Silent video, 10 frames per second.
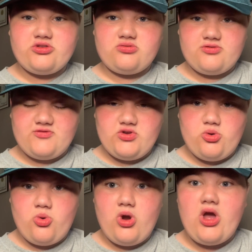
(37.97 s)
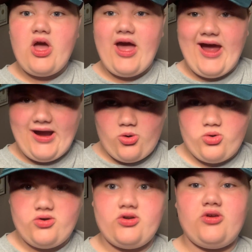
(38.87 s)
review
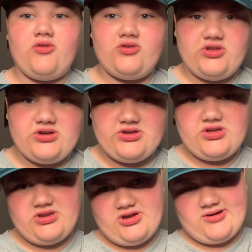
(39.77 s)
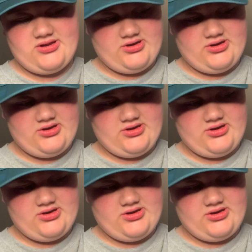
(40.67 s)
Howard the Duck. Now